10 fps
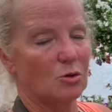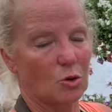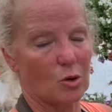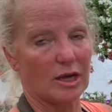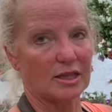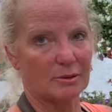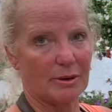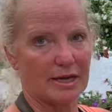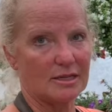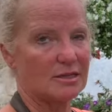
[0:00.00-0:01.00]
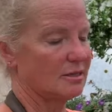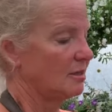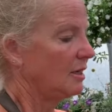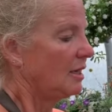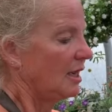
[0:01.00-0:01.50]
growing at the base,
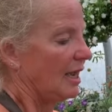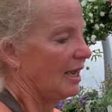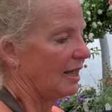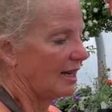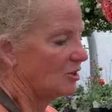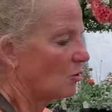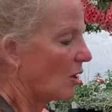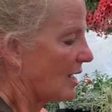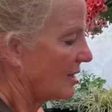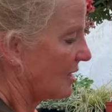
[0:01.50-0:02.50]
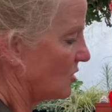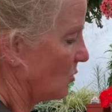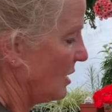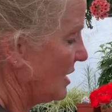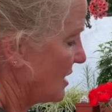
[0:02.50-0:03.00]
and I don't like that. So
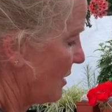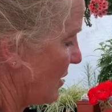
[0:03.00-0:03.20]
anytime